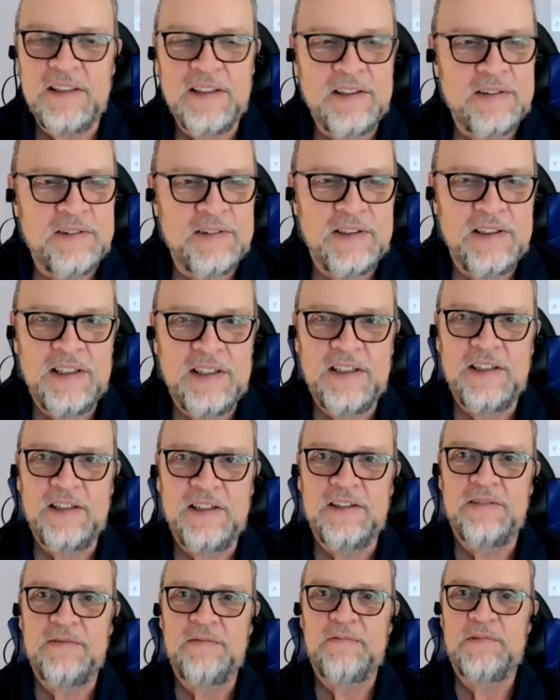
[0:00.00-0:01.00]
and
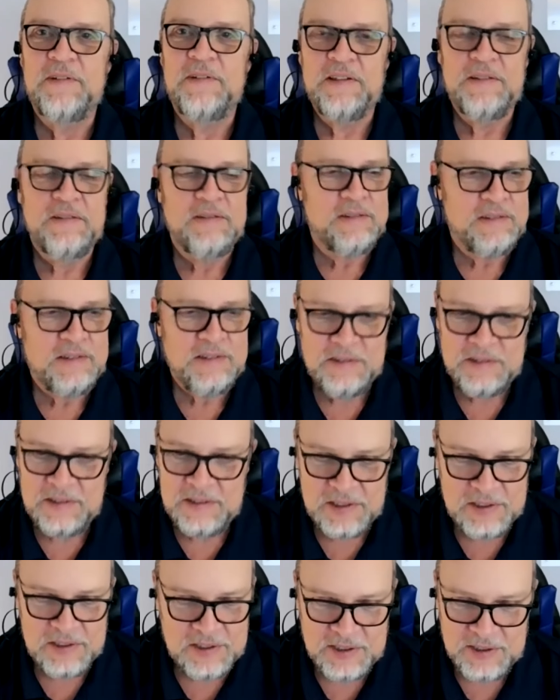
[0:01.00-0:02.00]

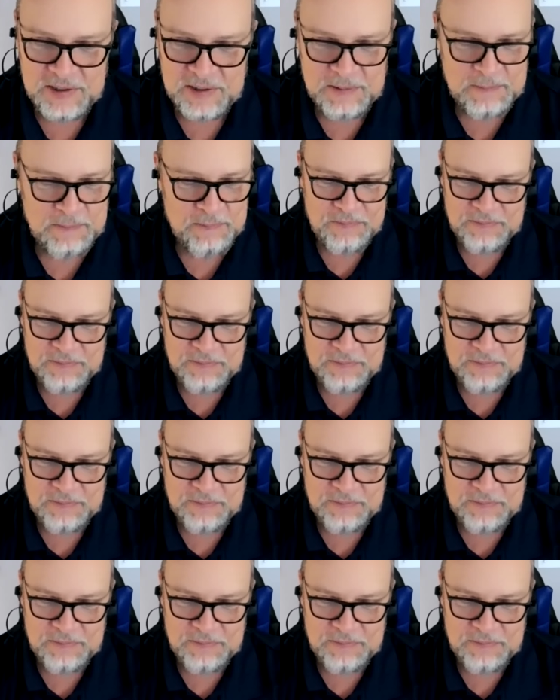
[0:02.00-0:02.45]
a